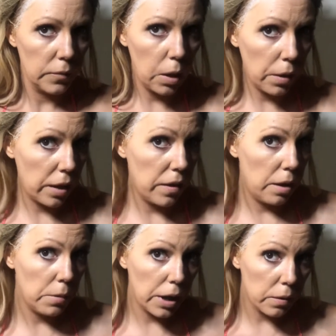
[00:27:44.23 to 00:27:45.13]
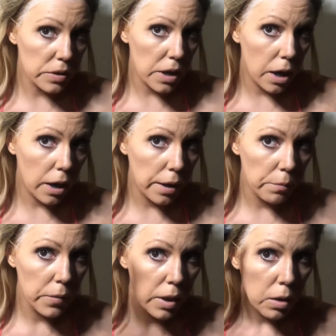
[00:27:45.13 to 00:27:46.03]
Okay, there we go, sorry.
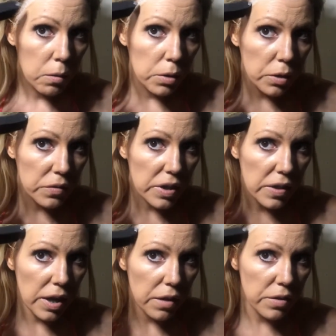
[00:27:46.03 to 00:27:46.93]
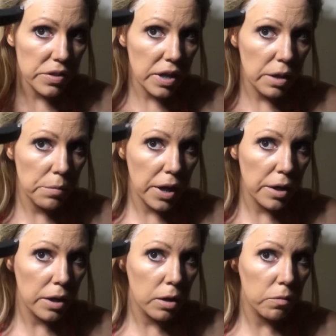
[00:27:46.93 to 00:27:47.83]
You'll see the other side
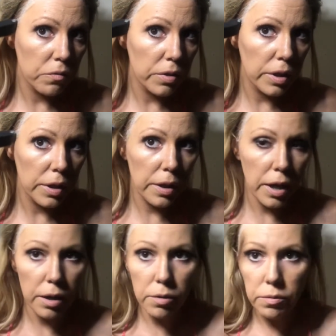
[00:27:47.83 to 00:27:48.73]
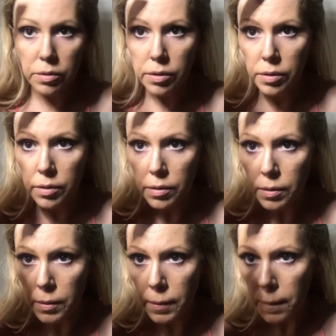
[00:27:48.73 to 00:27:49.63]
better, hopefully, now.
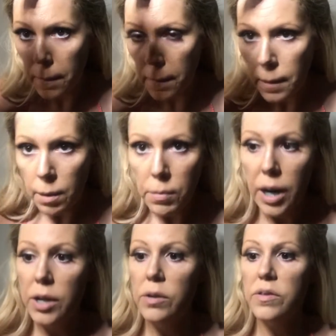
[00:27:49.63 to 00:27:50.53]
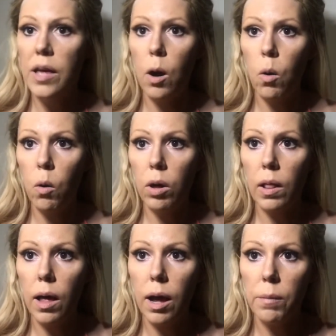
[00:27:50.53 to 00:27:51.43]
But I used that whole
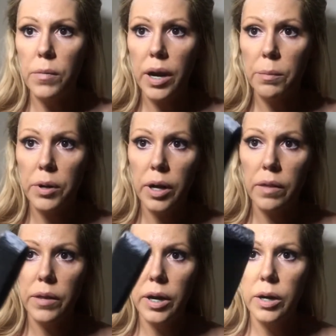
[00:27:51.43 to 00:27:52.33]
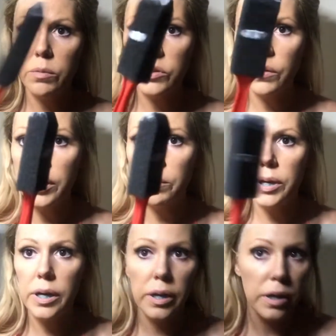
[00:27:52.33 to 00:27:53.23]
glob that I put on there, and it was quite a
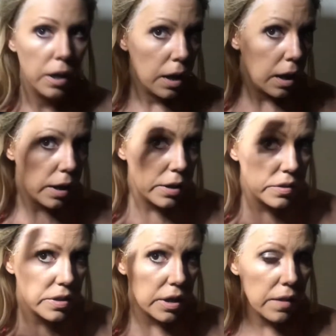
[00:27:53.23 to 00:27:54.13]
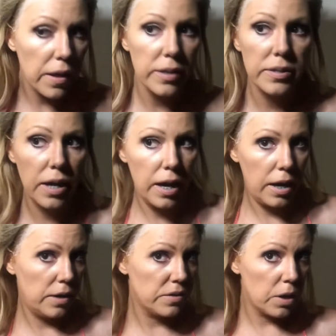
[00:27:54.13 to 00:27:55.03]
bit. I used it on that side,
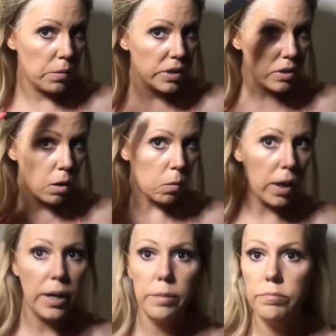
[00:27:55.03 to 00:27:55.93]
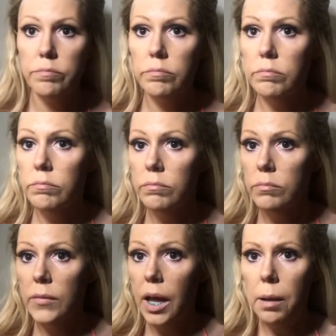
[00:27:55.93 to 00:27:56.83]
and so it's all white.
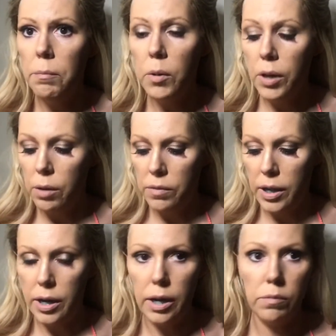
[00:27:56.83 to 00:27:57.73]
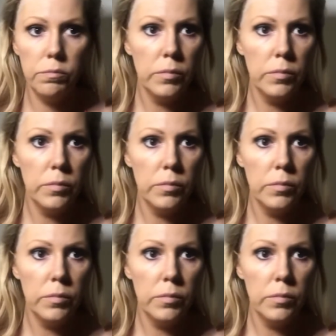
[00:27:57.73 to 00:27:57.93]
I'm okay with that now.